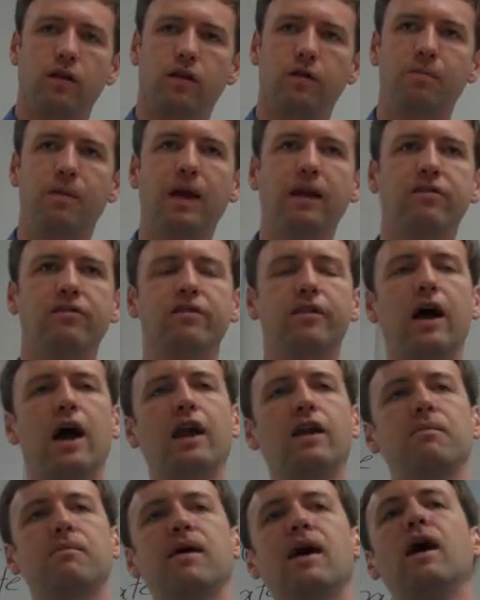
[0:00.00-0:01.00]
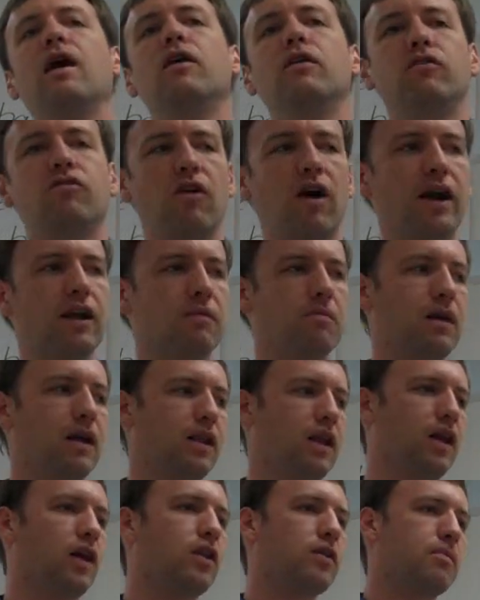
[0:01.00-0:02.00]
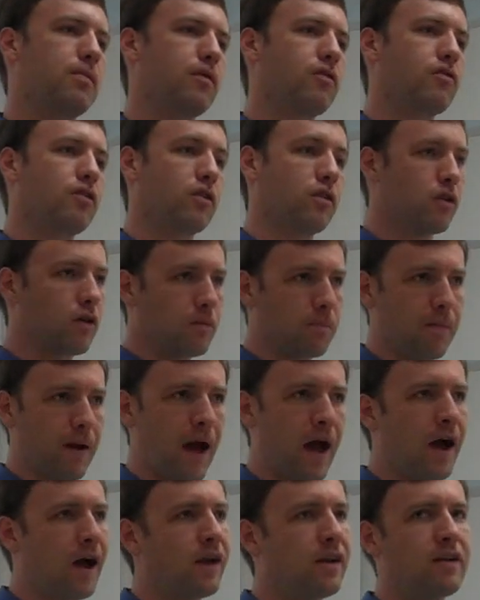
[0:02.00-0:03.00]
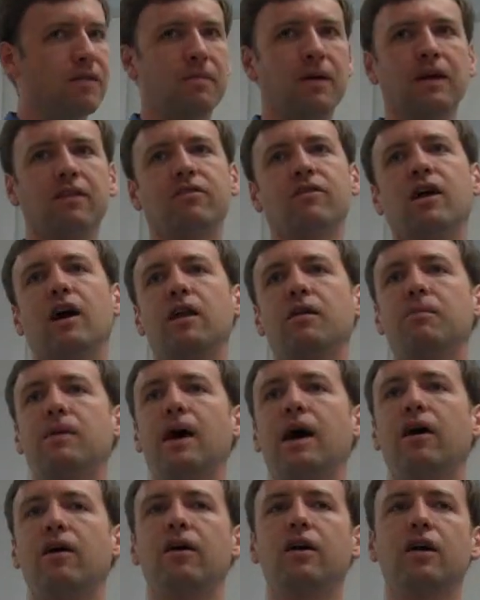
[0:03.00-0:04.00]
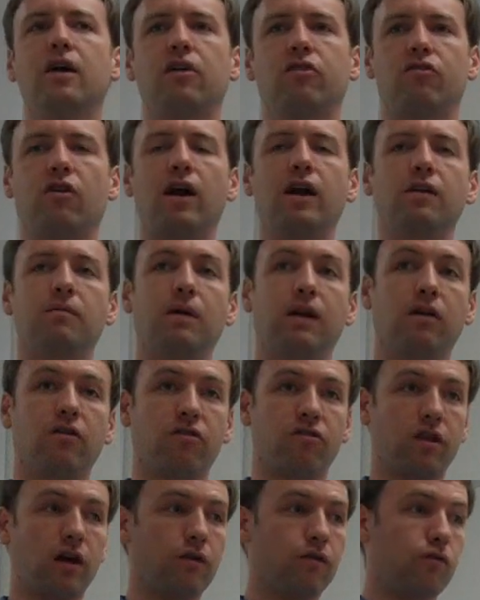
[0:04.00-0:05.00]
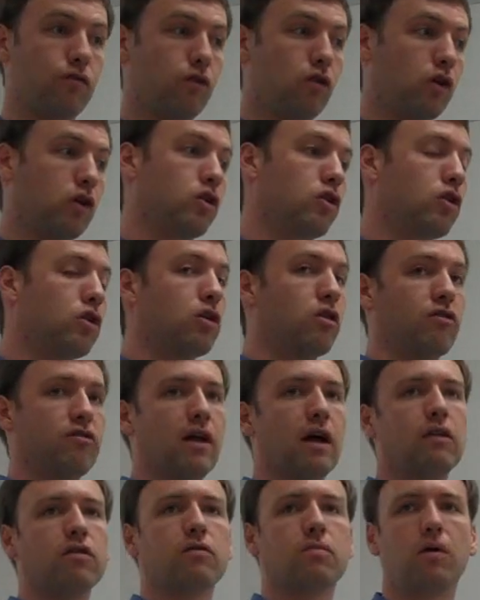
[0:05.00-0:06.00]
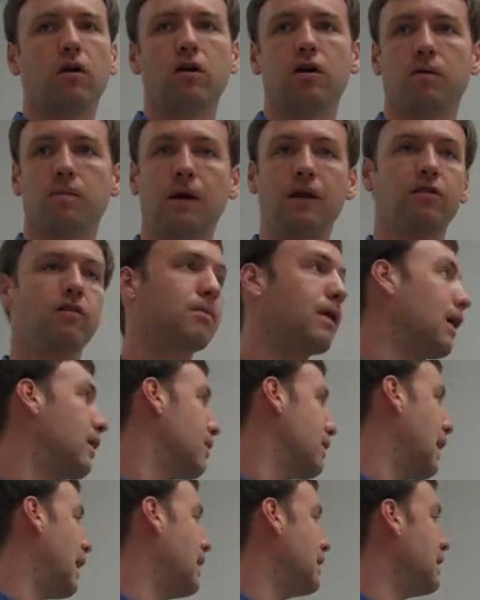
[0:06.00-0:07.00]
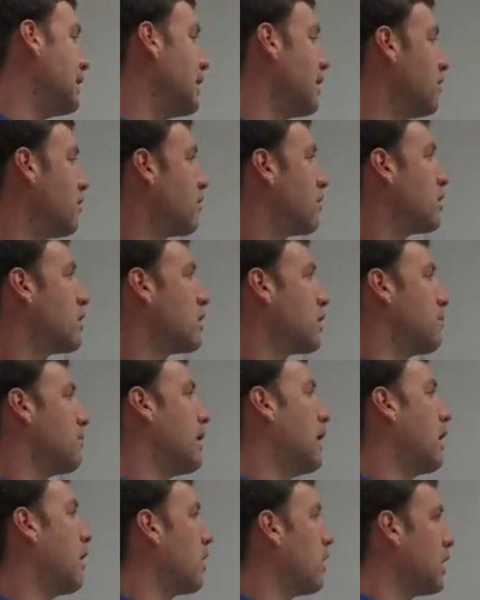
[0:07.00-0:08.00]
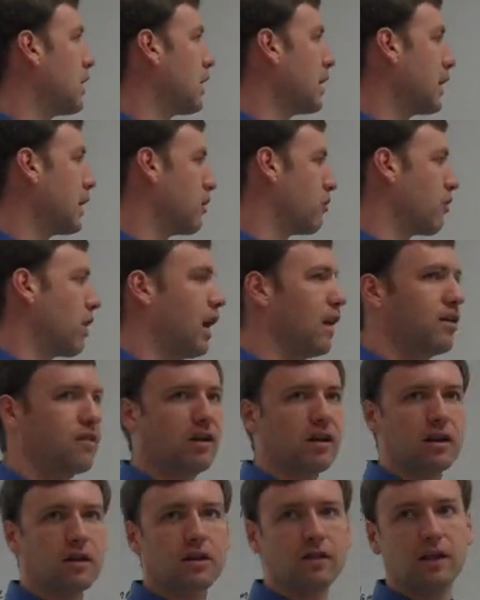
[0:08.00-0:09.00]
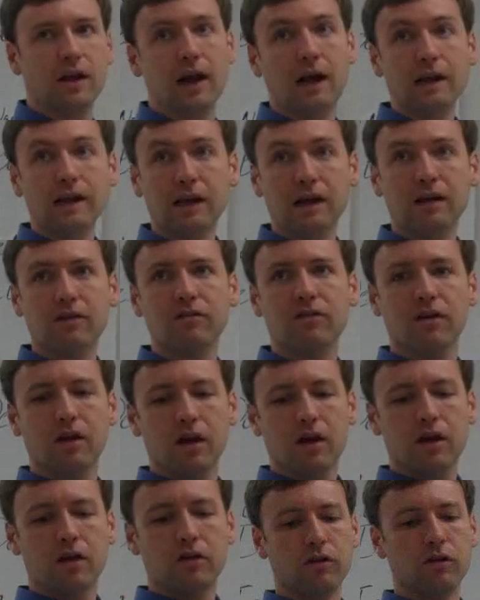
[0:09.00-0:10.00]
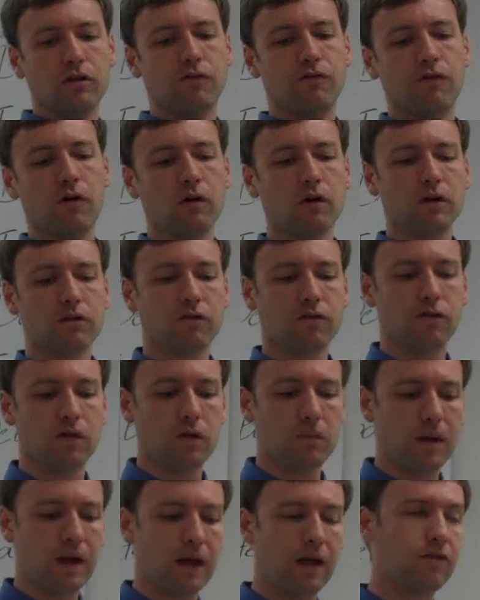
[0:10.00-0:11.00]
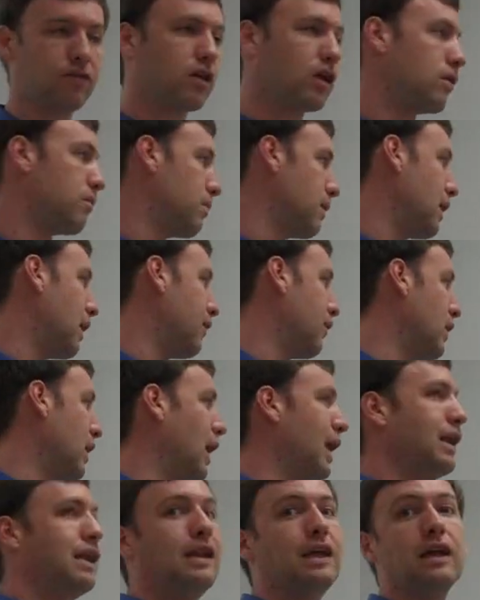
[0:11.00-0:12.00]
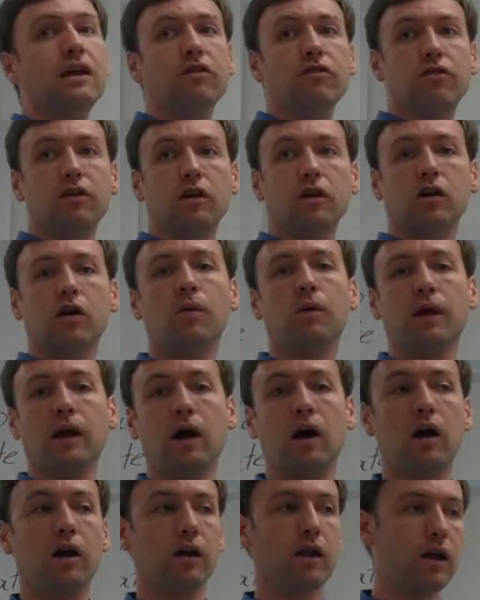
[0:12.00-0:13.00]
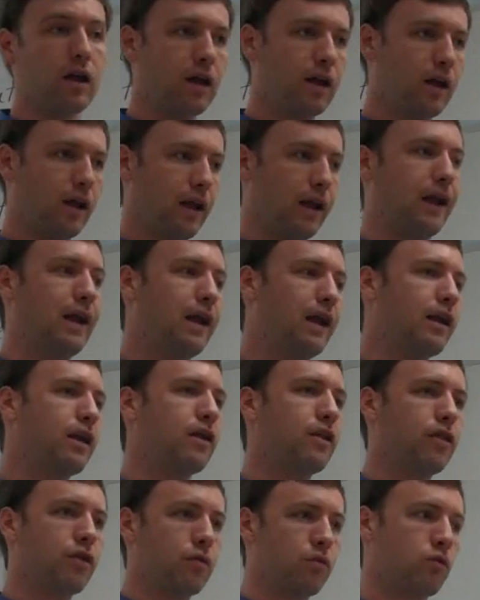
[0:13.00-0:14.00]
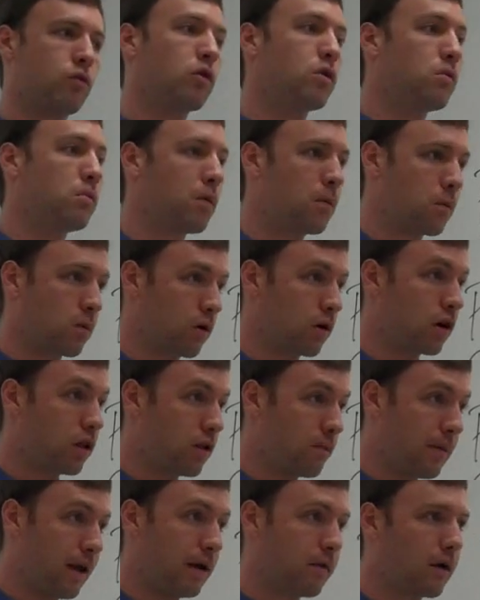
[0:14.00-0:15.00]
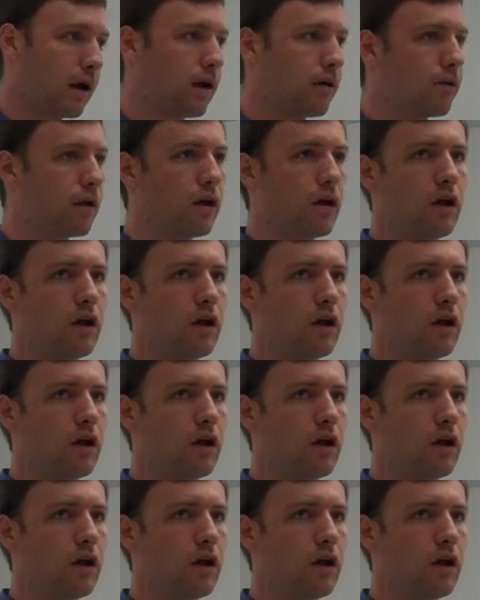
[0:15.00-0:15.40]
Debate's not about trying to make the other person look bad. Debate's not about trying to make yourself look good or sound smart. Debate's about the ideas, comparing and contrasting the ideas. So the focus of the debate is going to be on the ideas that are going on in the room when we're in a debate round.